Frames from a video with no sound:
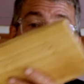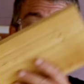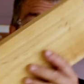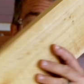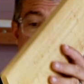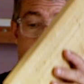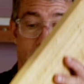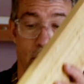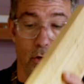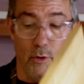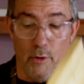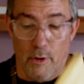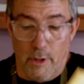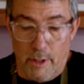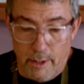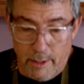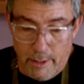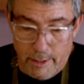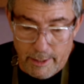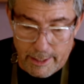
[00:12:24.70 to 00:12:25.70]
going to go
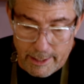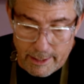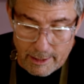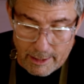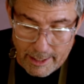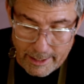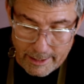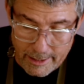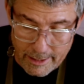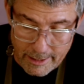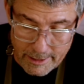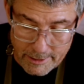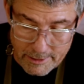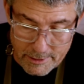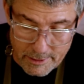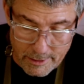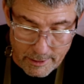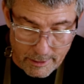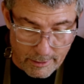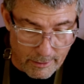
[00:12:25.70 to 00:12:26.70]
in like
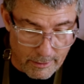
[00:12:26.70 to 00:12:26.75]
this,